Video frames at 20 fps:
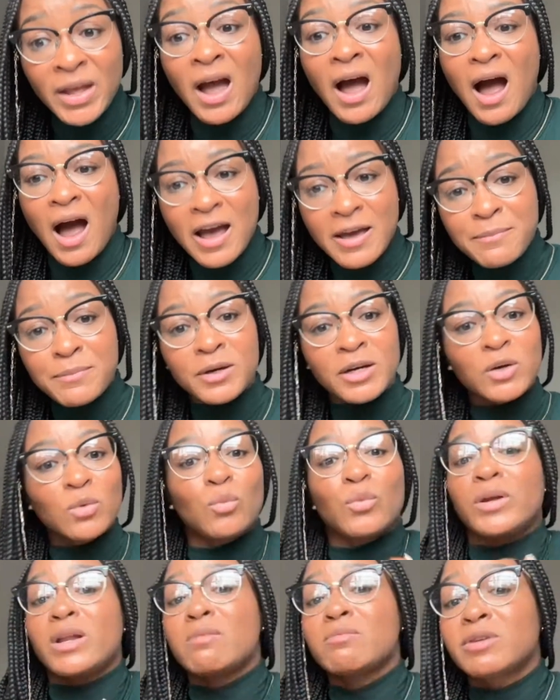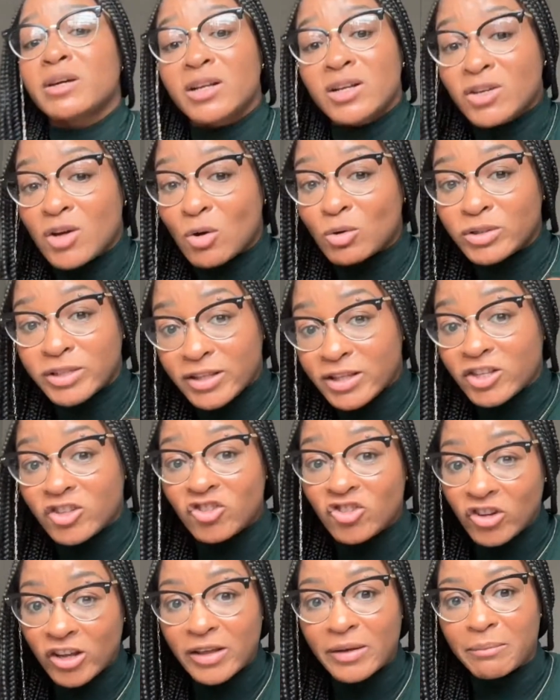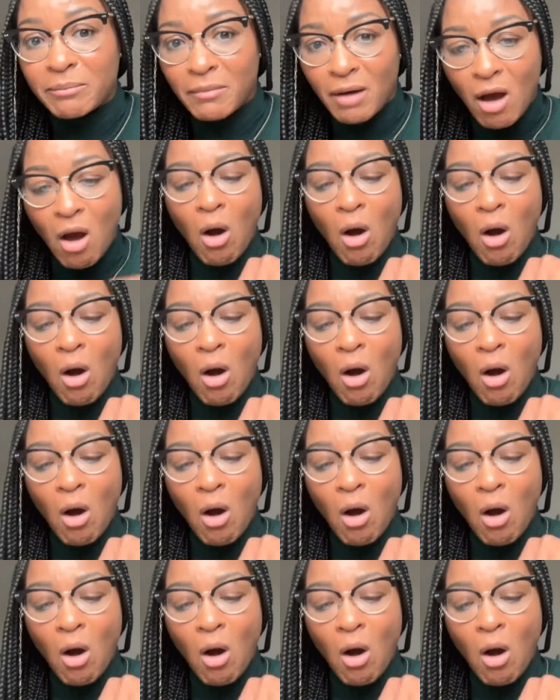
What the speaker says: I put when I'm going to go to the gym